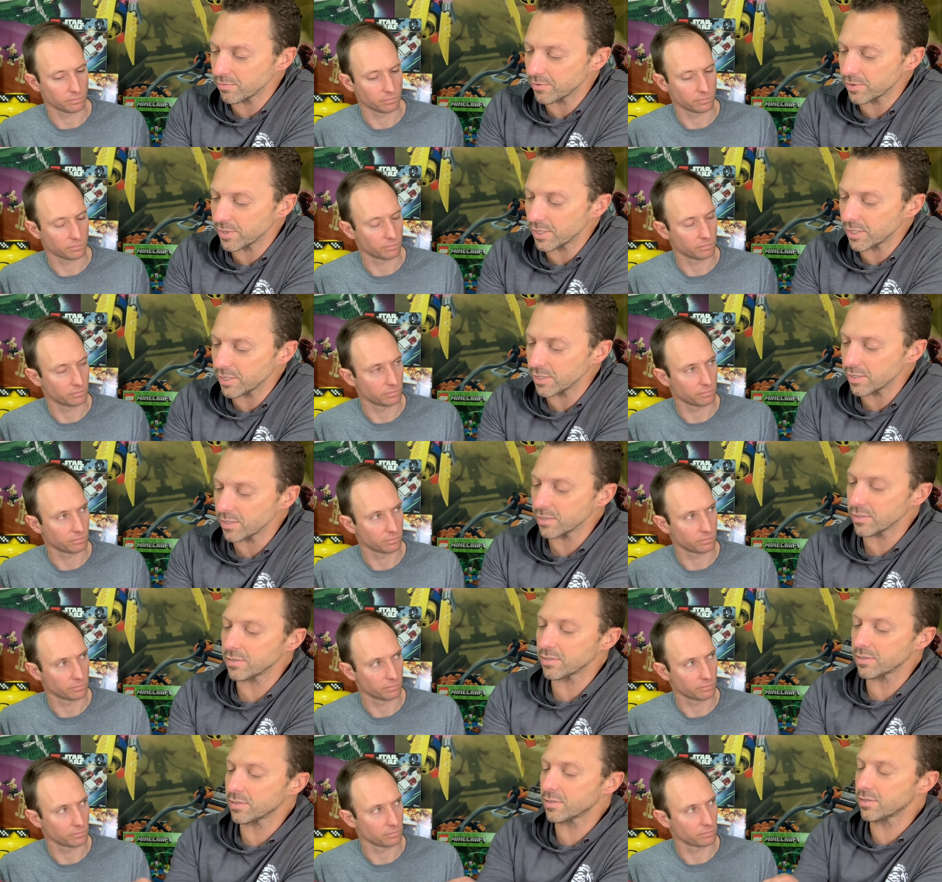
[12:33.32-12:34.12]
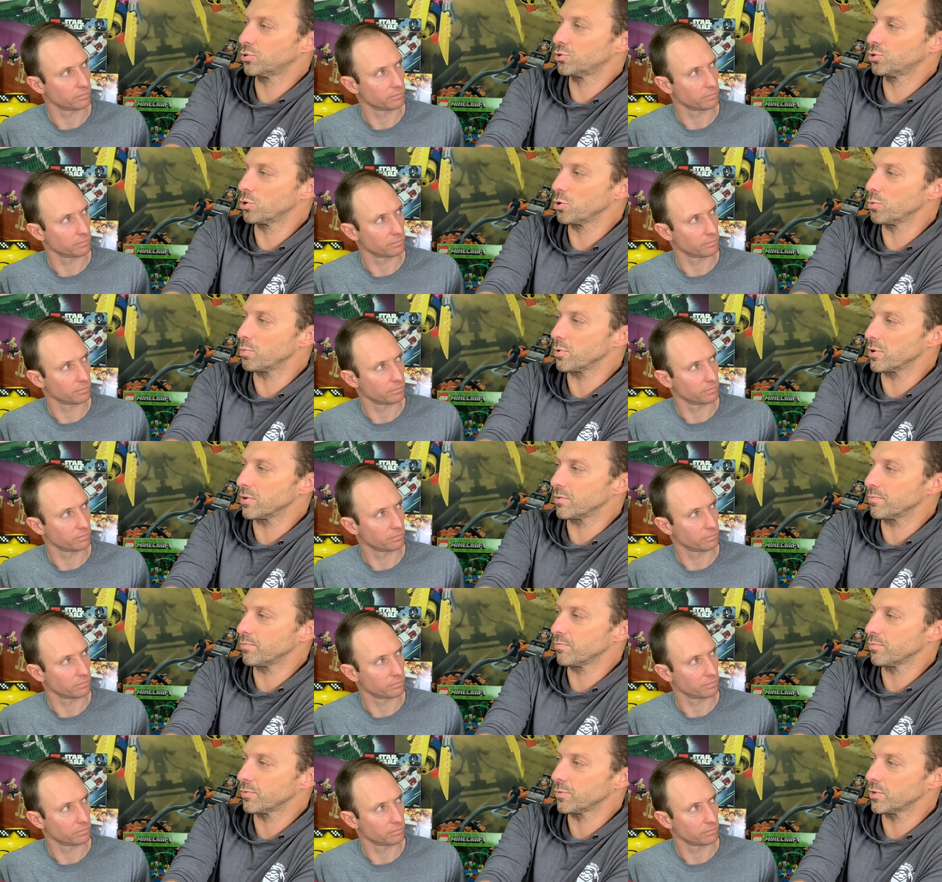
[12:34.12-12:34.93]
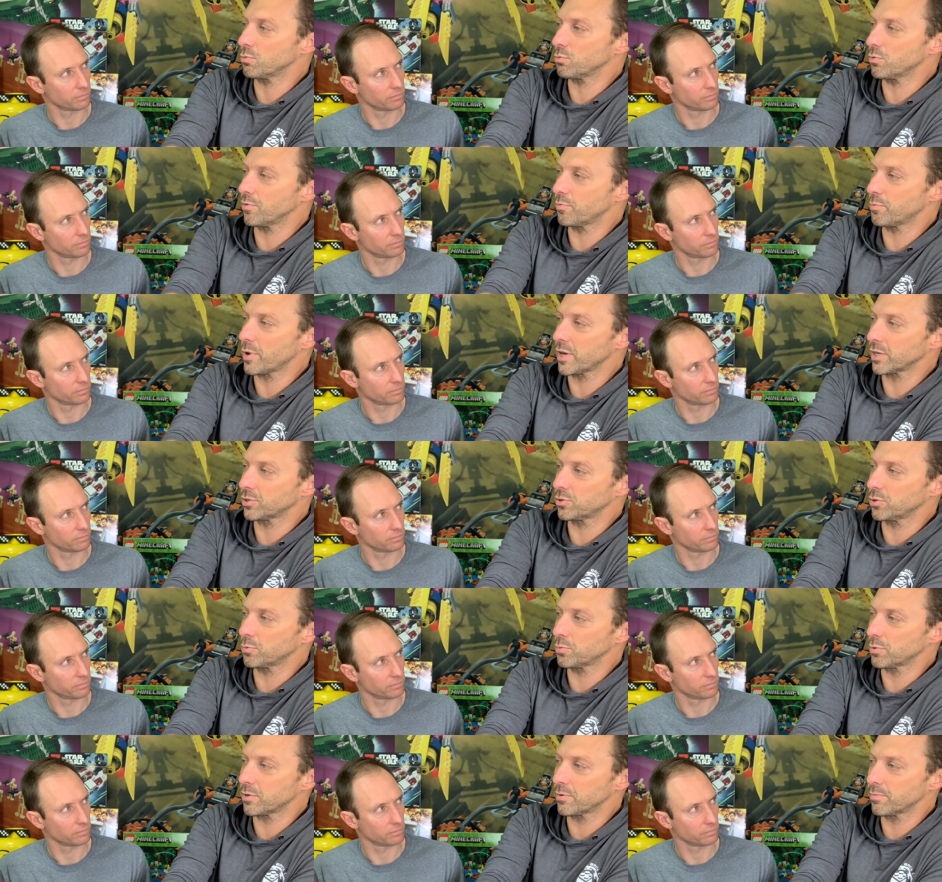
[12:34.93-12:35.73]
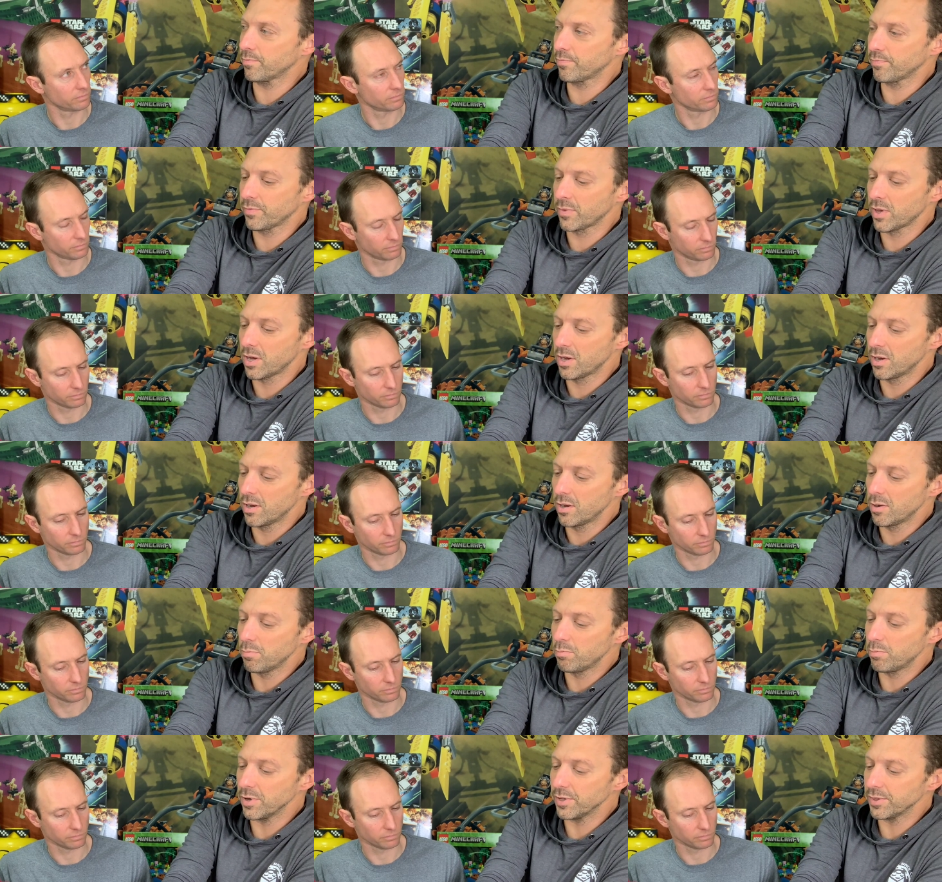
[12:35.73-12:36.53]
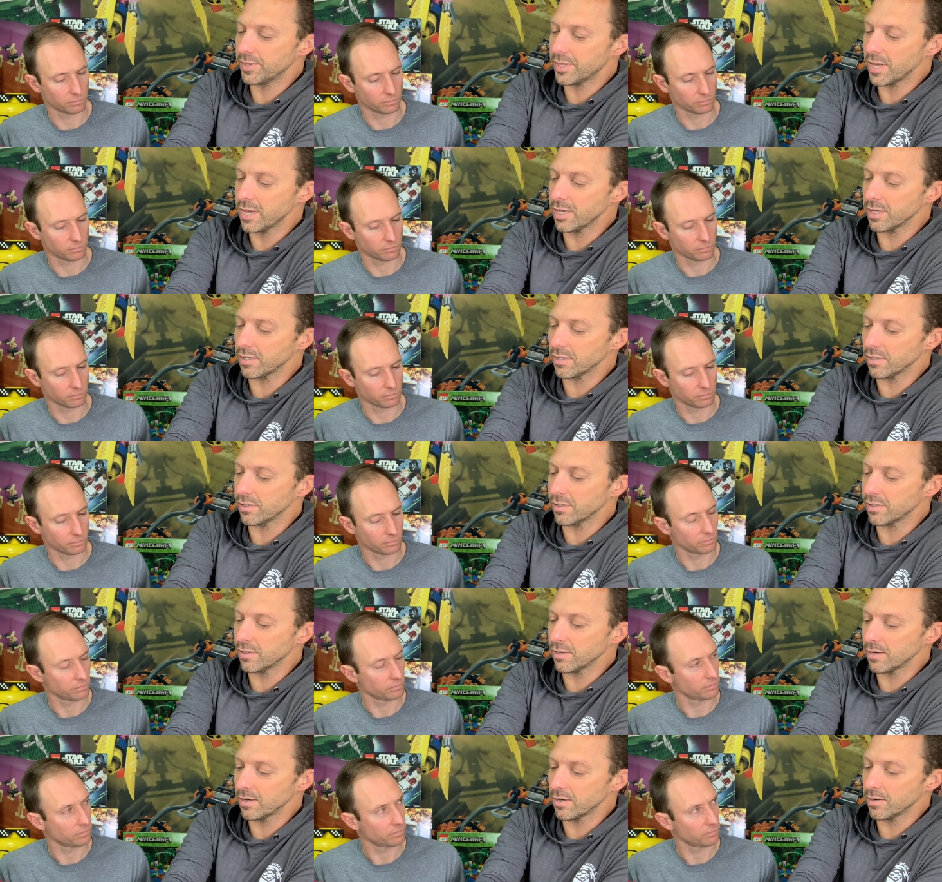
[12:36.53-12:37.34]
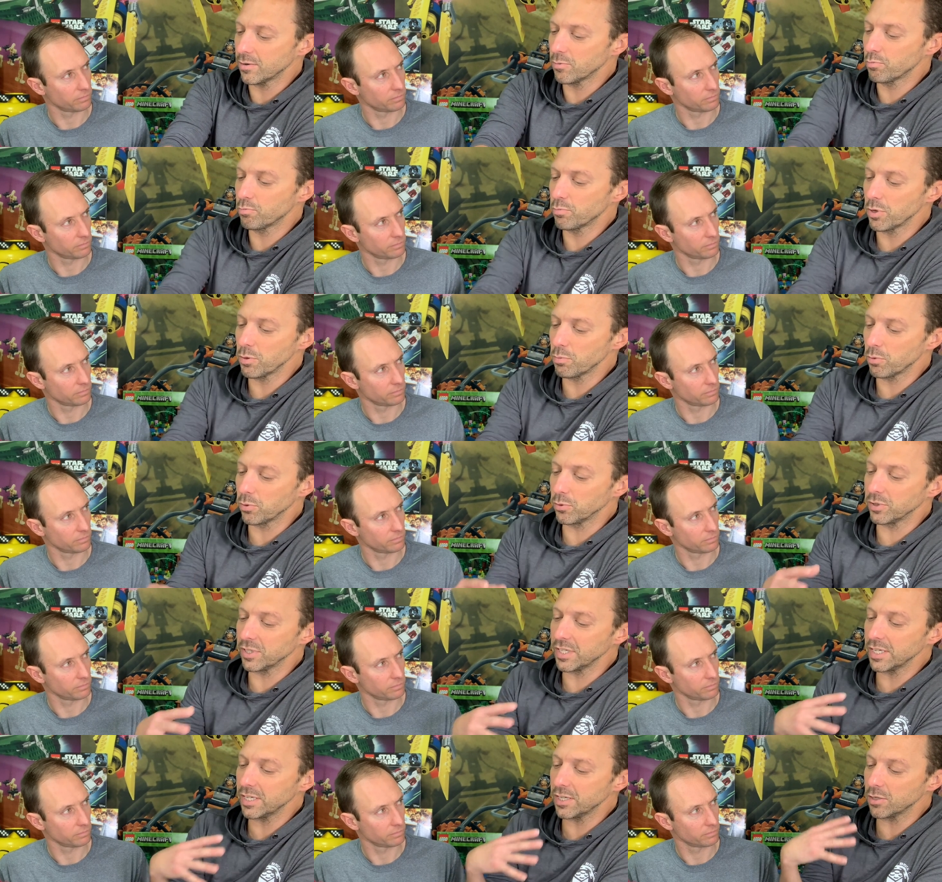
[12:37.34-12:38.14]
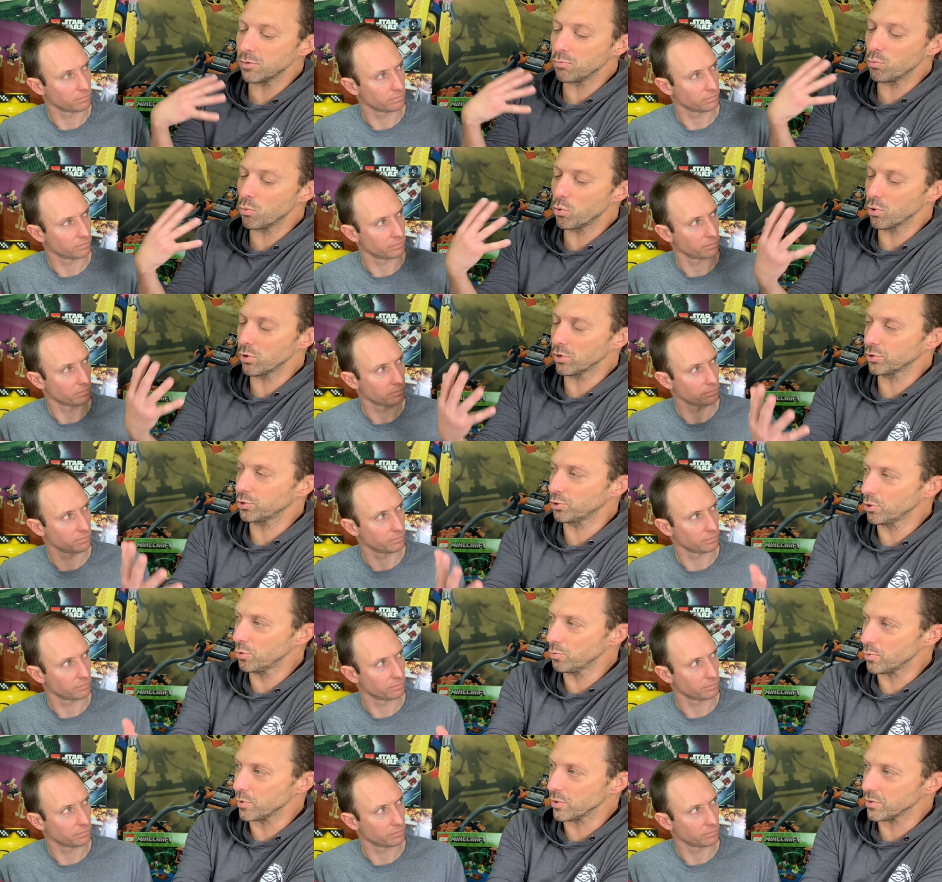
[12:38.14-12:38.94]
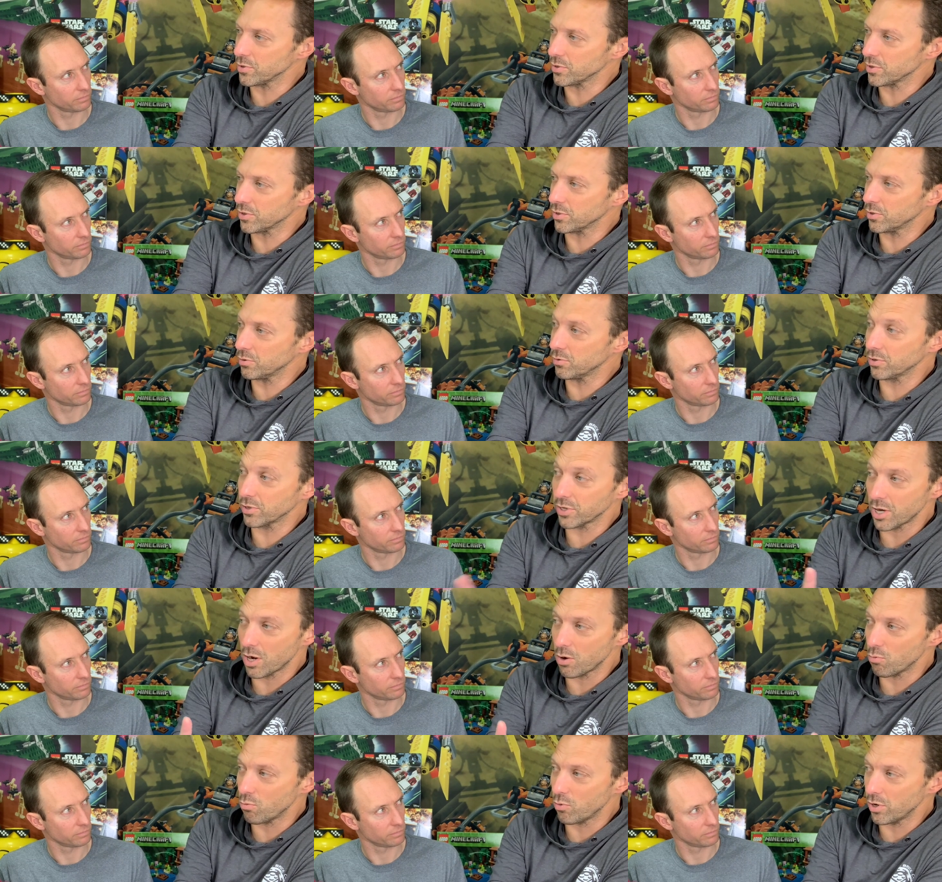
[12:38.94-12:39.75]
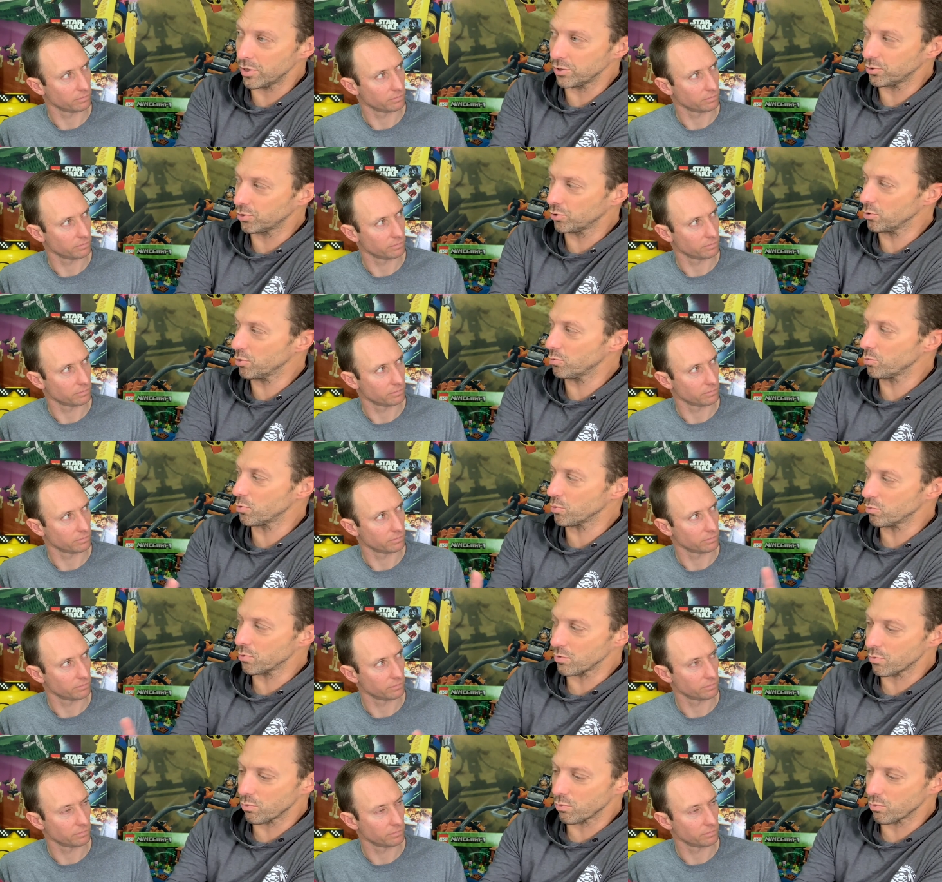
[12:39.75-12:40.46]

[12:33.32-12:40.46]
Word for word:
Speaker 1: than his trooper, the Wolfpack trooper. But then people needed more troopers, and you only got one trooper with